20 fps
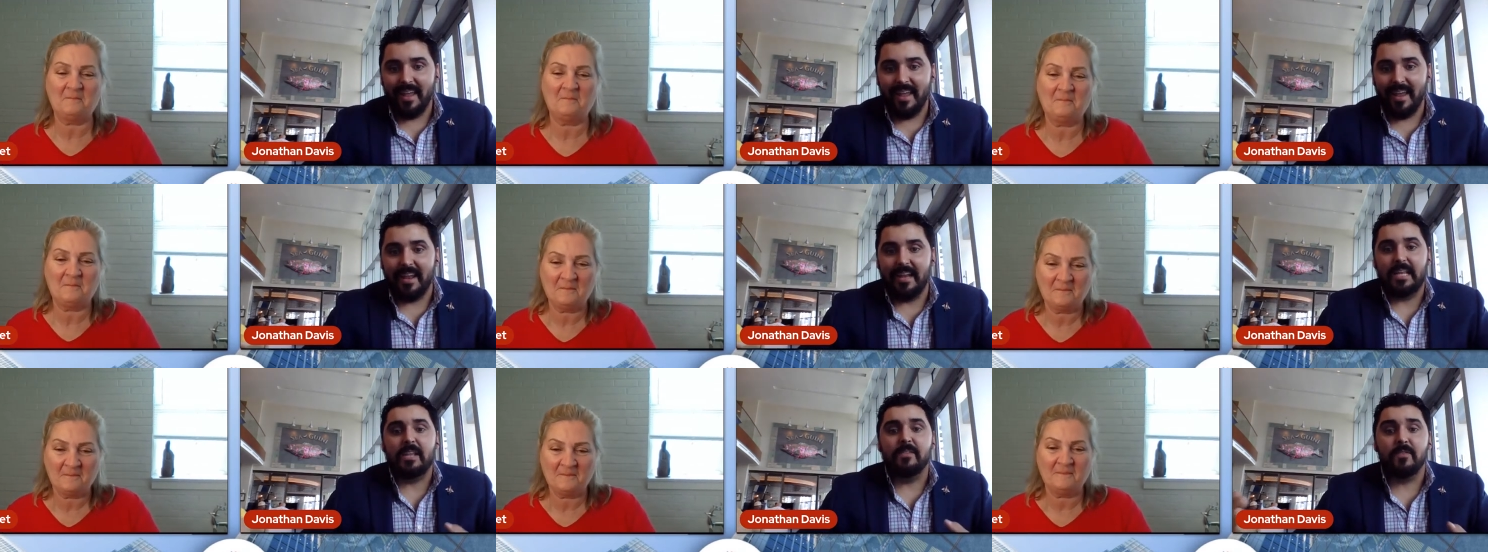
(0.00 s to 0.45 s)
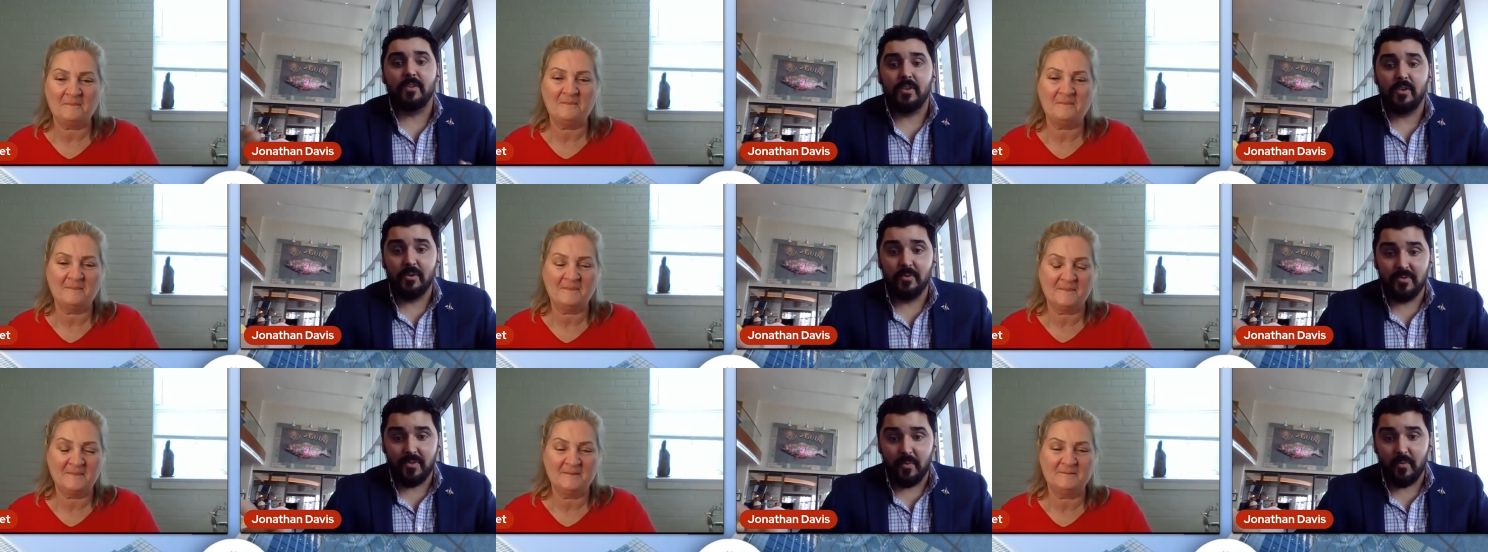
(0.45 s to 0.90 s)
Speaker 1: And even
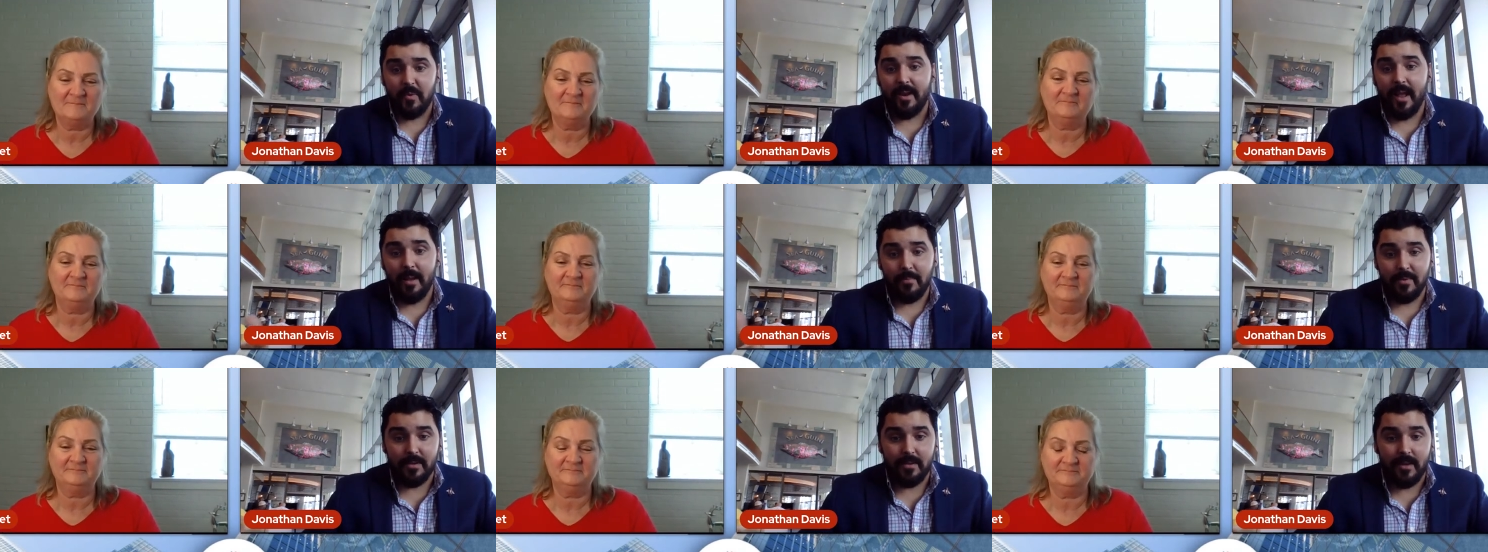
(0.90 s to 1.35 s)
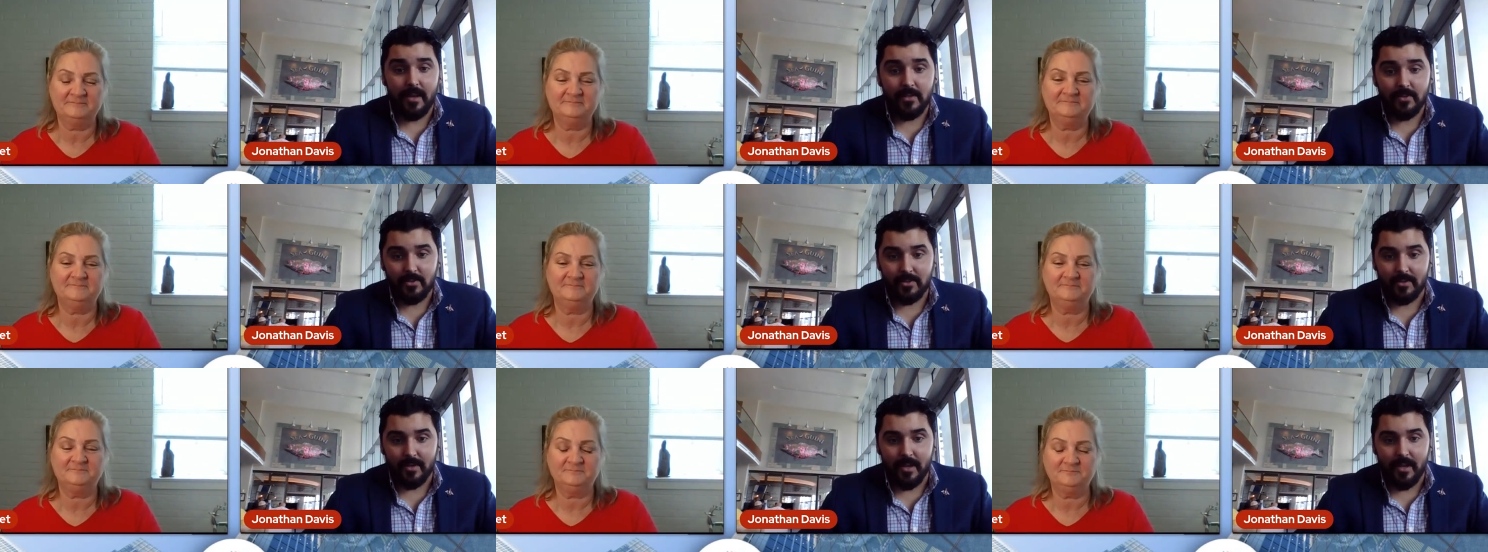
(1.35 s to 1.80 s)
using what happened
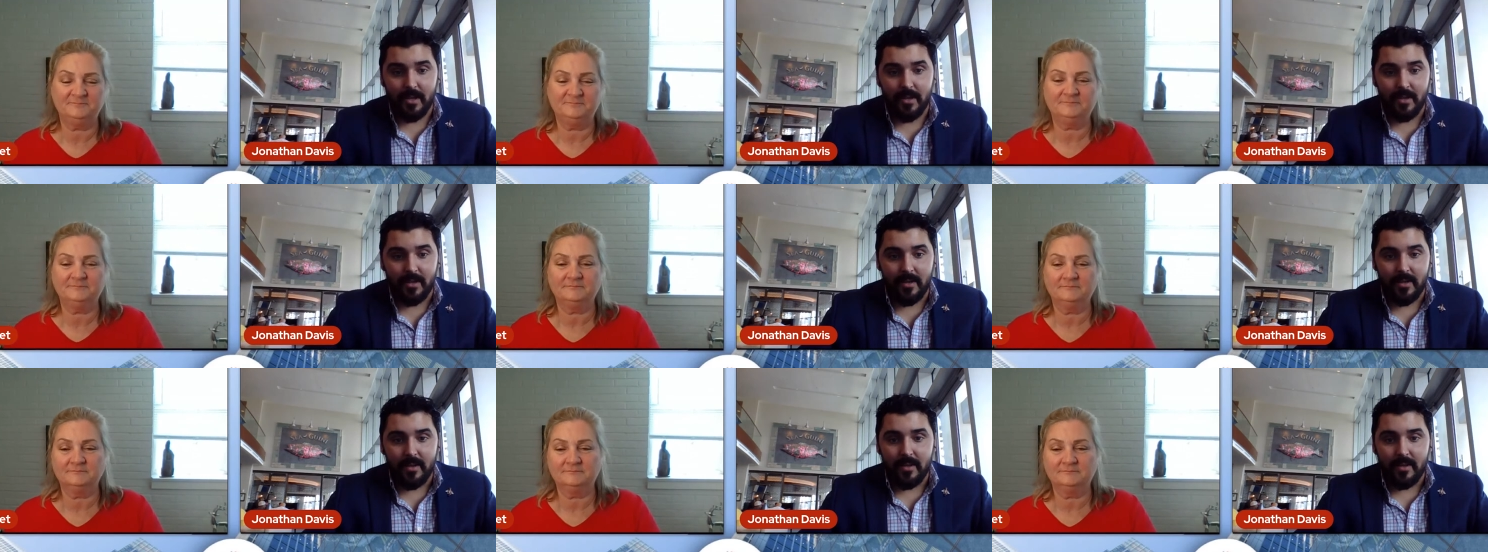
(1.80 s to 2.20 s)
yesterday,